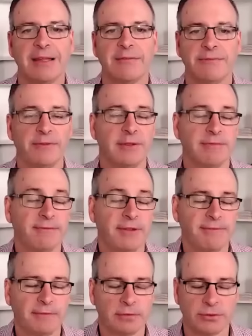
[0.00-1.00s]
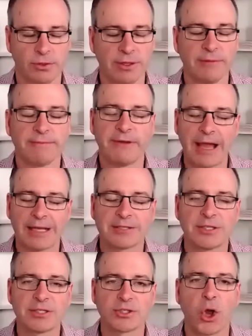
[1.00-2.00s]
for the
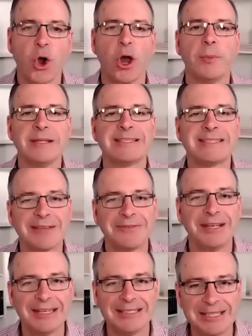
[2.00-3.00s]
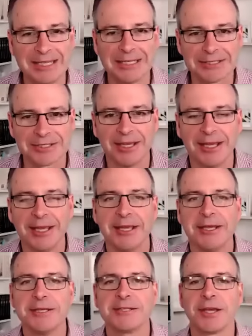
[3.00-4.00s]
fastest time in 17 years.
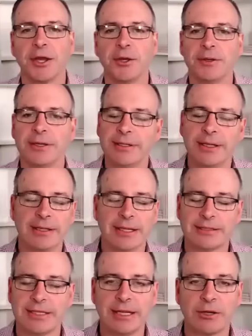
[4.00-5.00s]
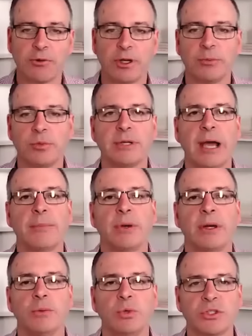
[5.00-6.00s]
So that's an incredible
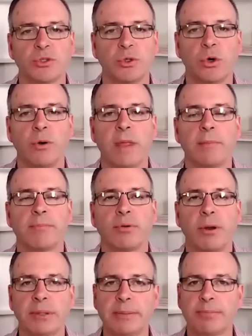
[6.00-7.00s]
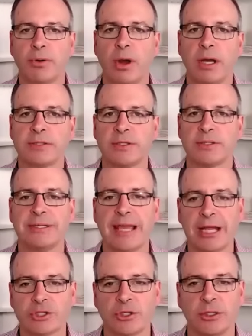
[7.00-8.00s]
number. We saw property prices
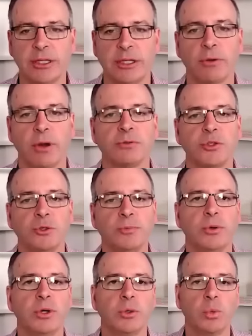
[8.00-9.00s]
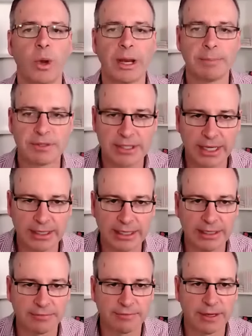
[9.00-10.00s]
nationally grow 2.1%
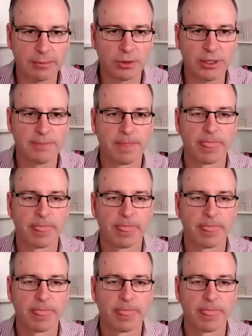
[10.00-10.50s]
in February.